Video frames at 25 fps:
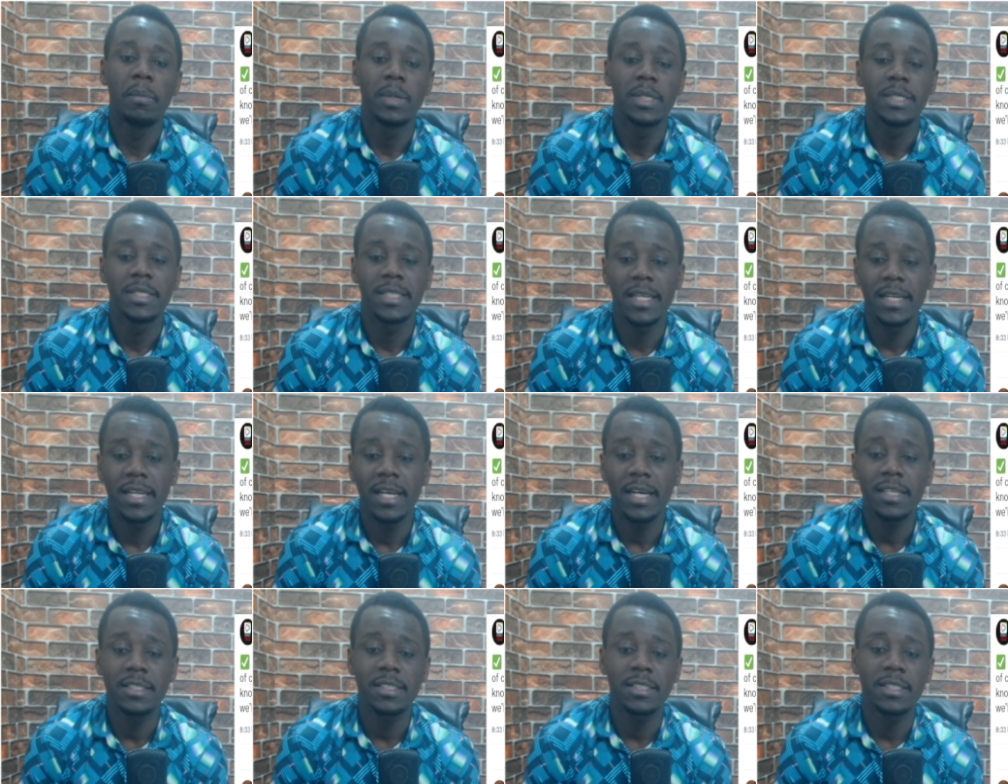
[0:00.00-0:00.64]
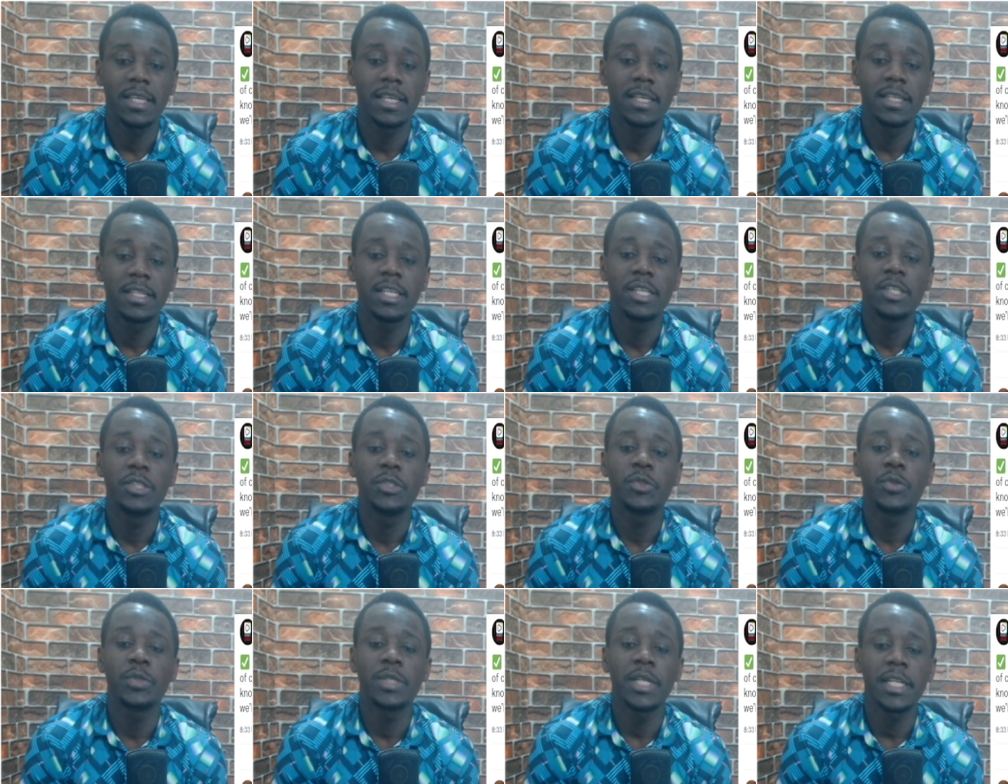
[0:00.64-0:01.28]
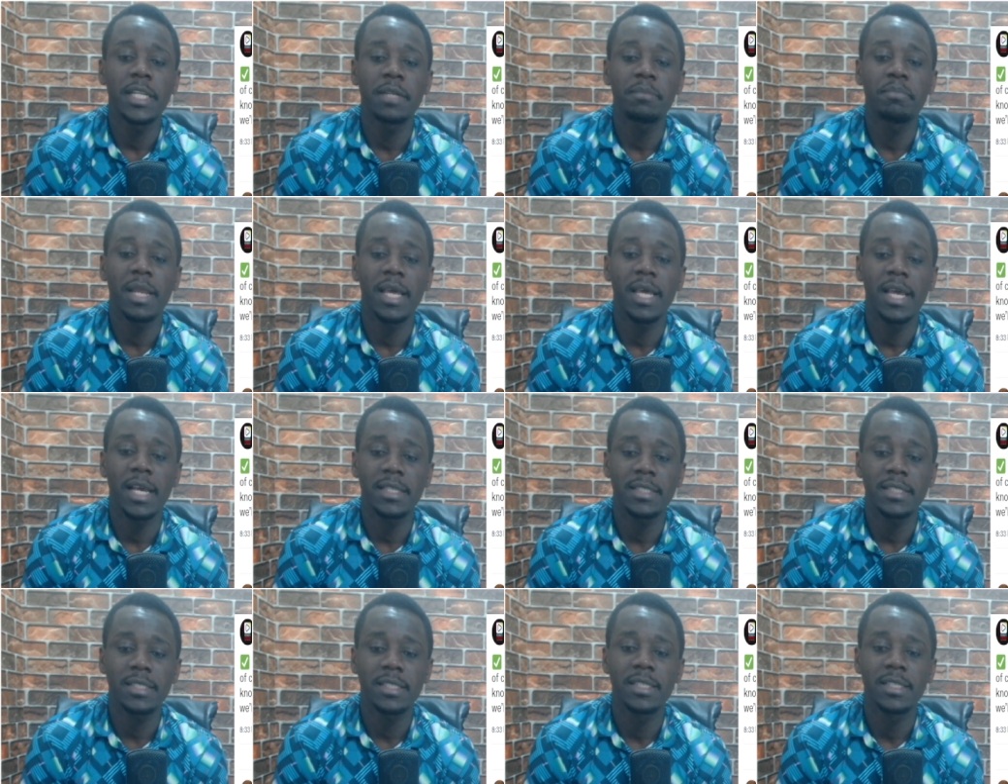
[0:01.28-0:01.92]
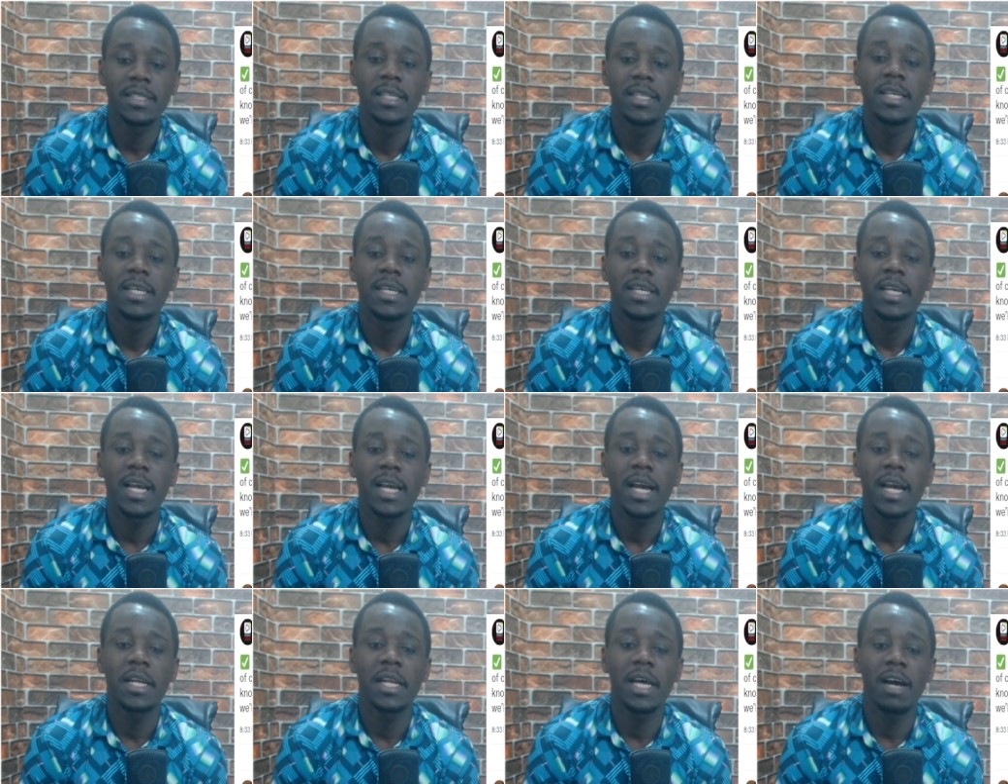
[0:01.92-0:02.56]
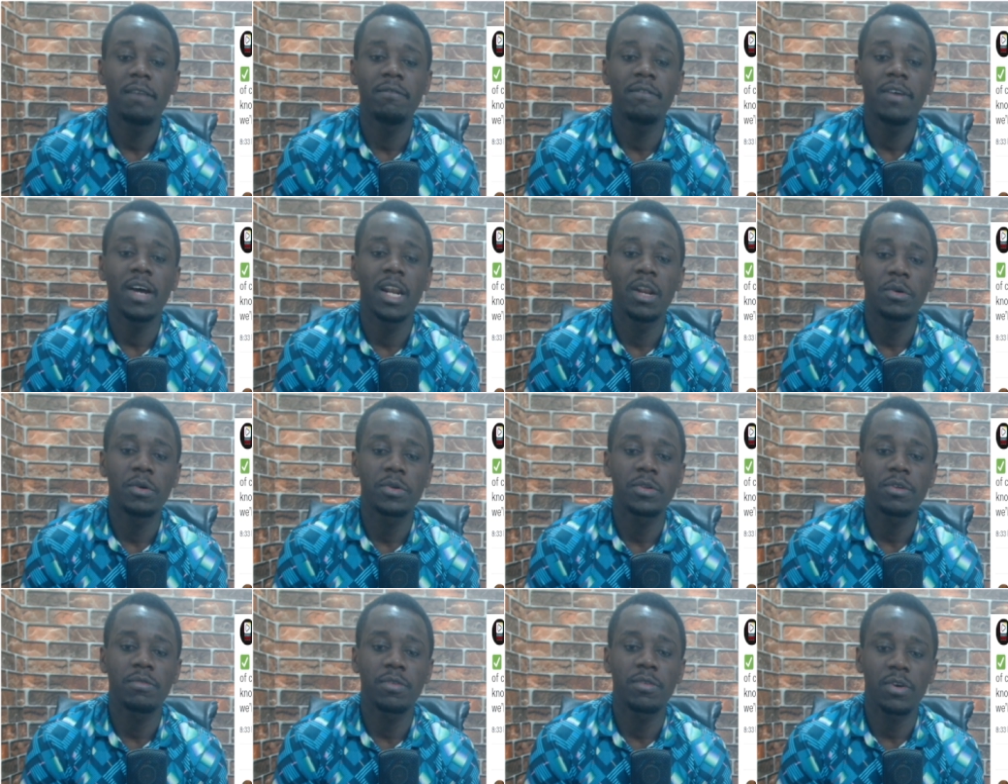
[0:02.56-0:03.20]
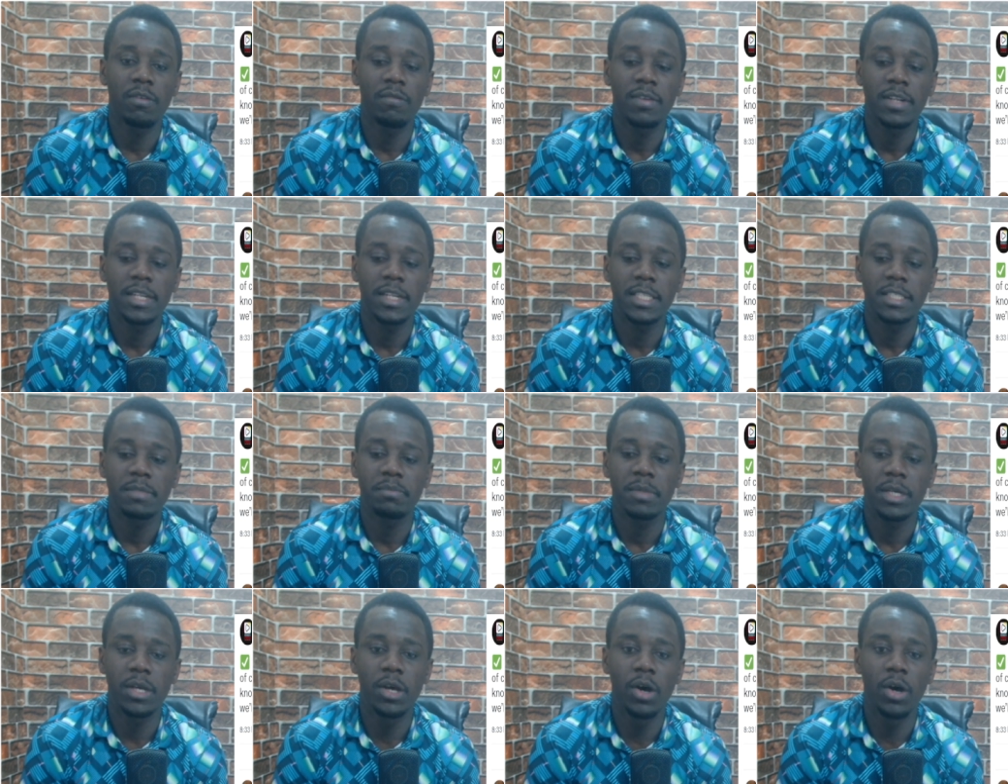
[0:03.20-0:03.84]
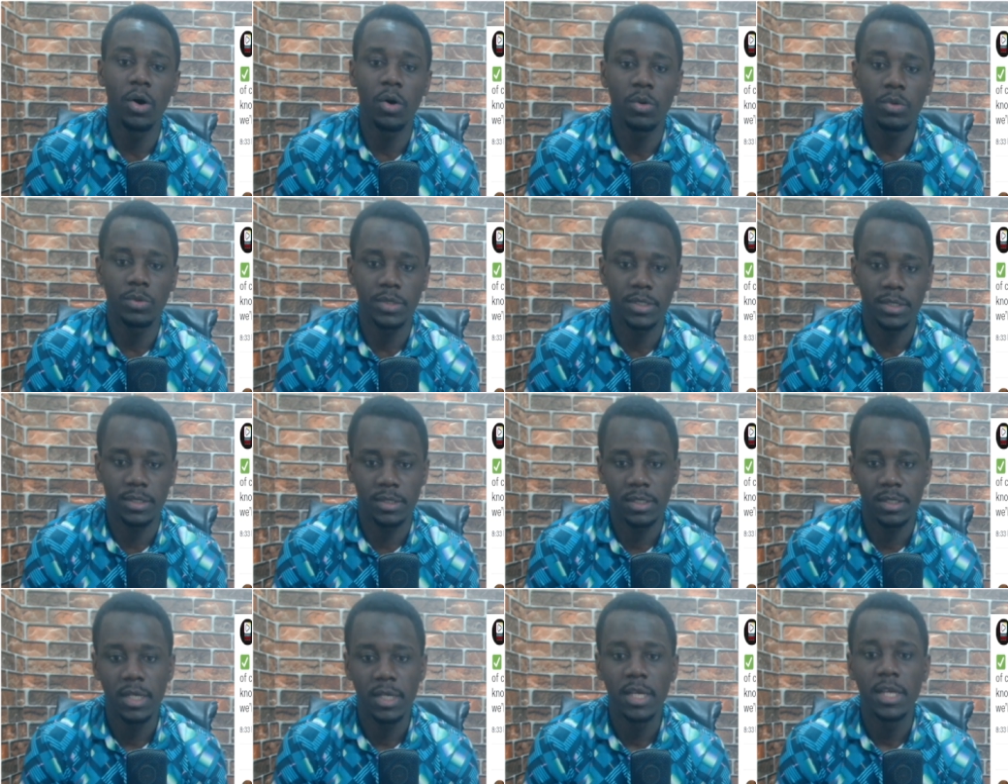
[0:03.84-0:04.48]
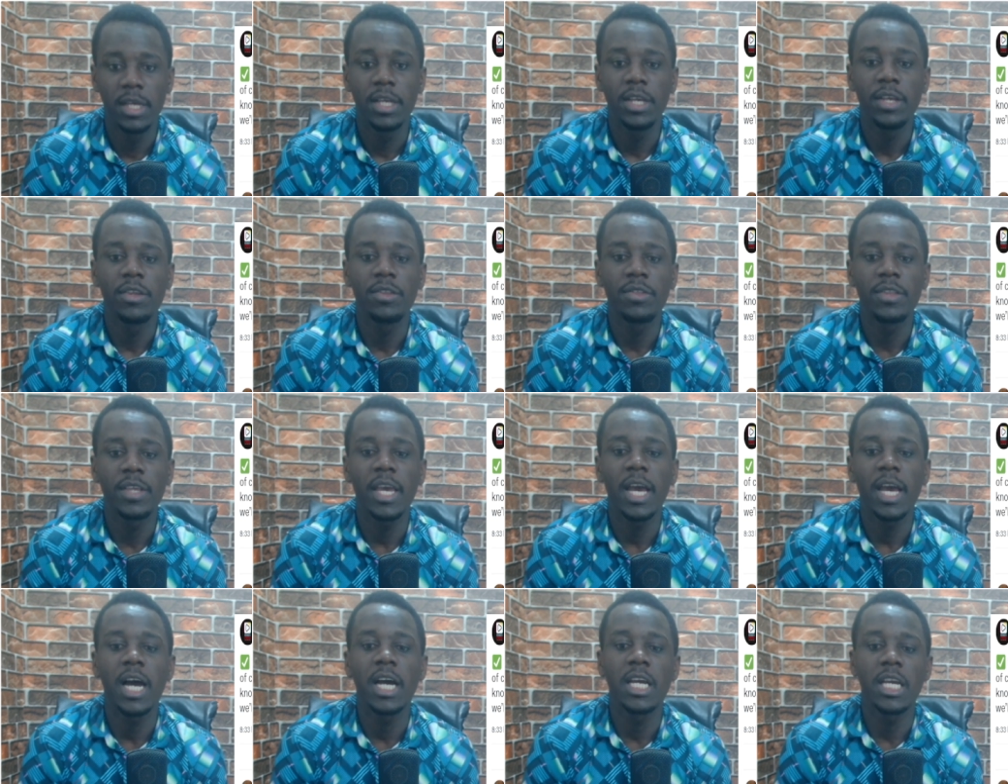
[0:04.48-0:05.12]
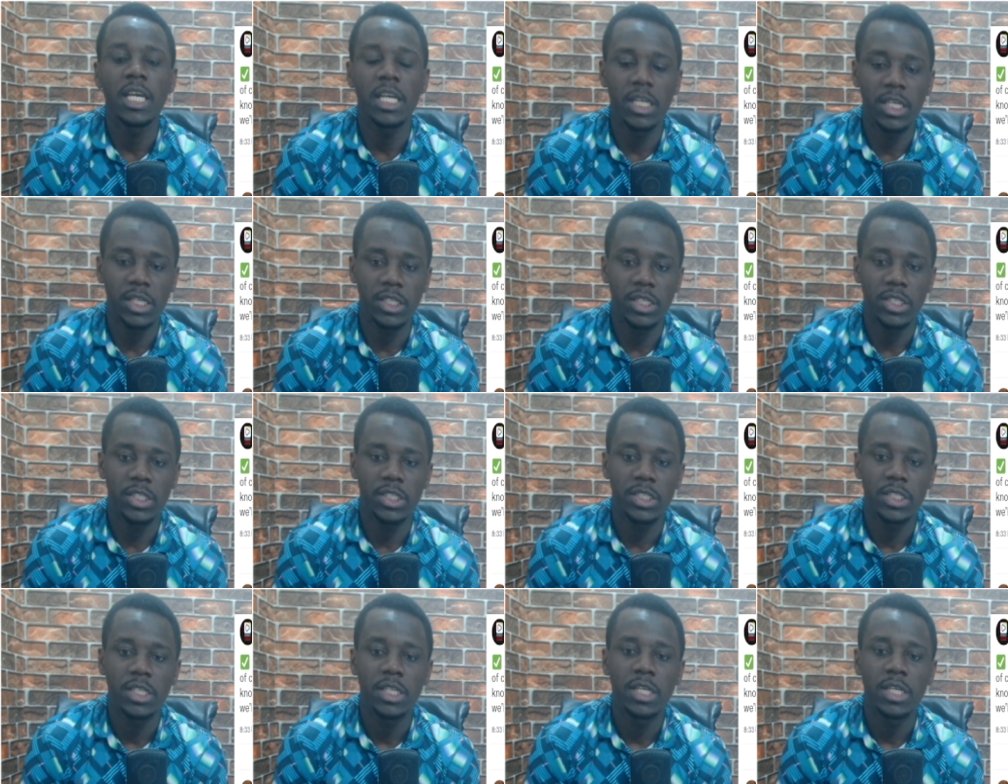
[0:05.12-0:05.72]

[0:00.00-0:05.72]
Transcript: Ten Hag said United players can have a lot of confidence because they are good,